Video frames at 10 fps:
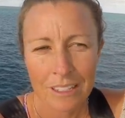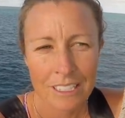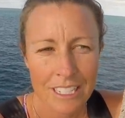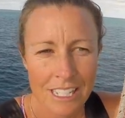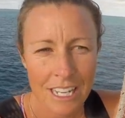
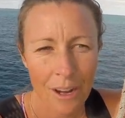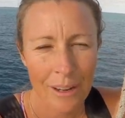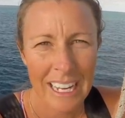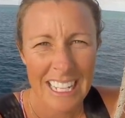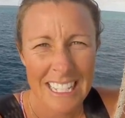We're just
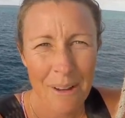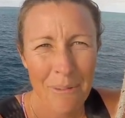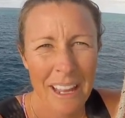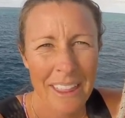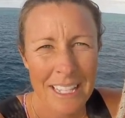going
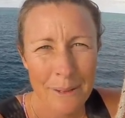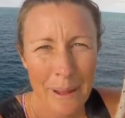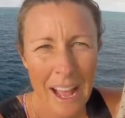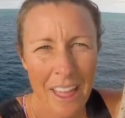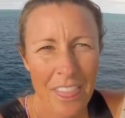somewhere that's
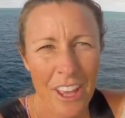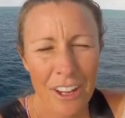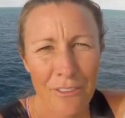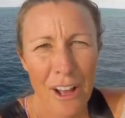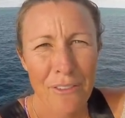about
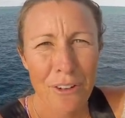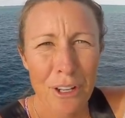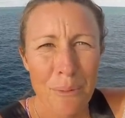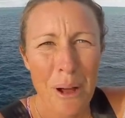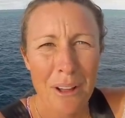35
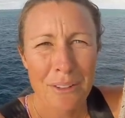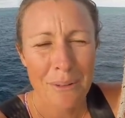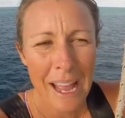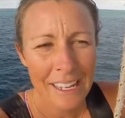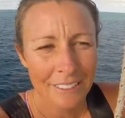nautical
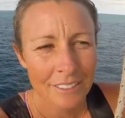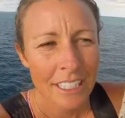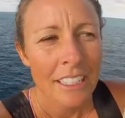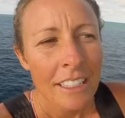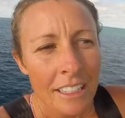miles away.
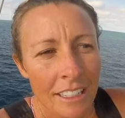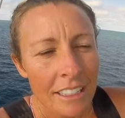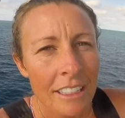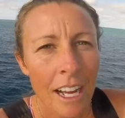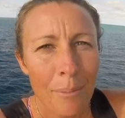
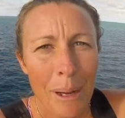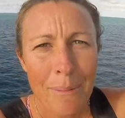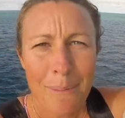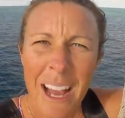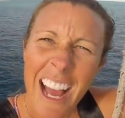I'm
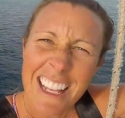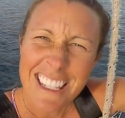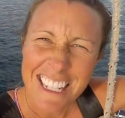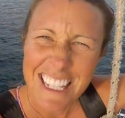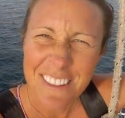up the
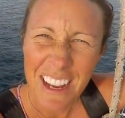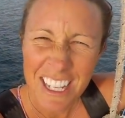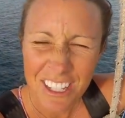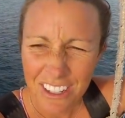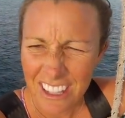mast just to
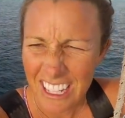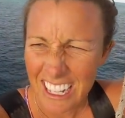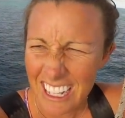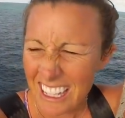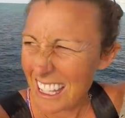make sure
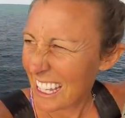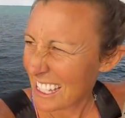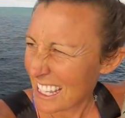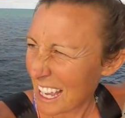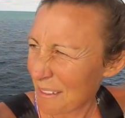that
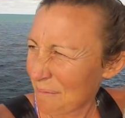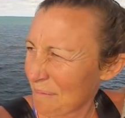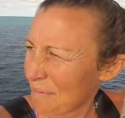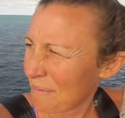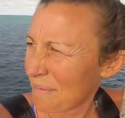there's
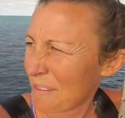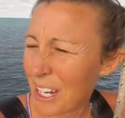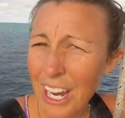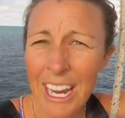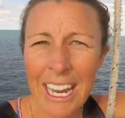
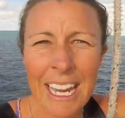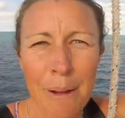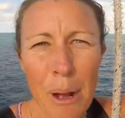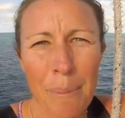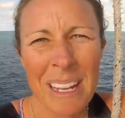we don't hit
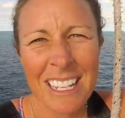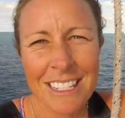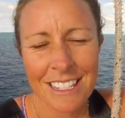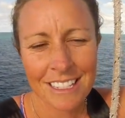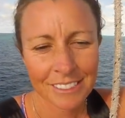any
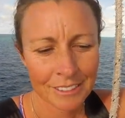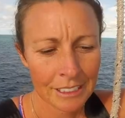bommies.